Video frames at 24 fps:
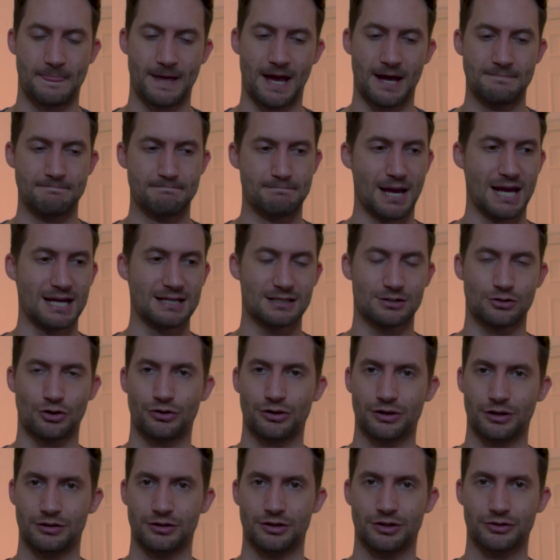and based
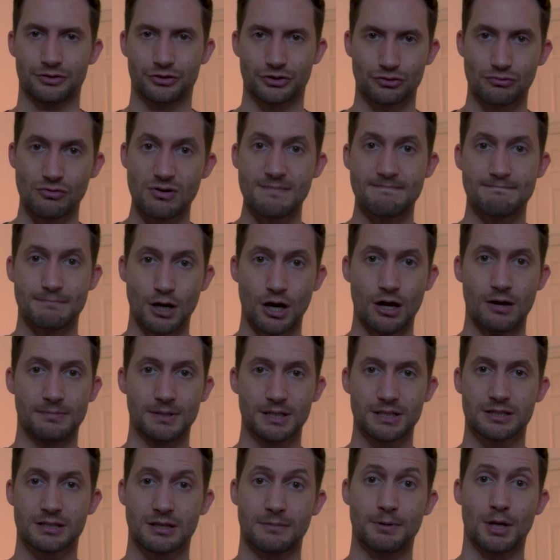on the script
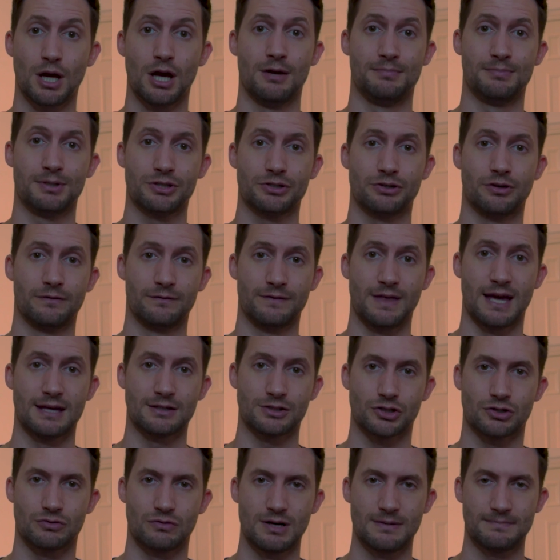purpose, the purpose of that
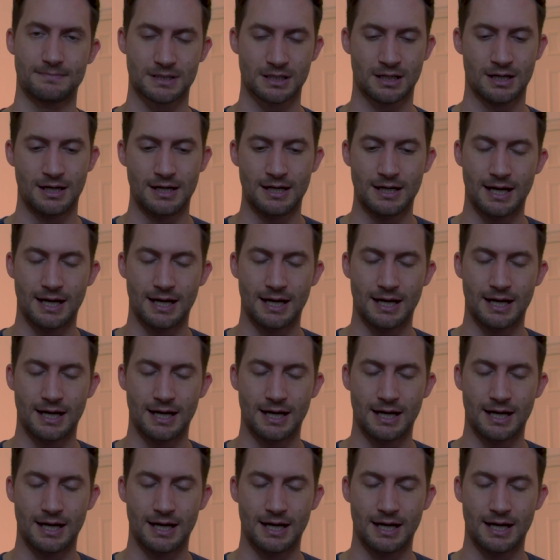script,